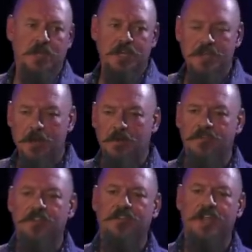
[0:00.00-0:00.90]
a number
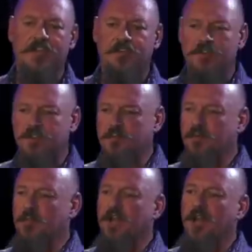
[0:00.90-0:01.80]
of different avenues and
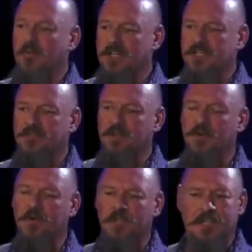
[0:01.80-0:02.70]
prepare myself
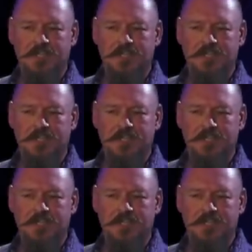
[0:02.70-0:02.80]
accordingly,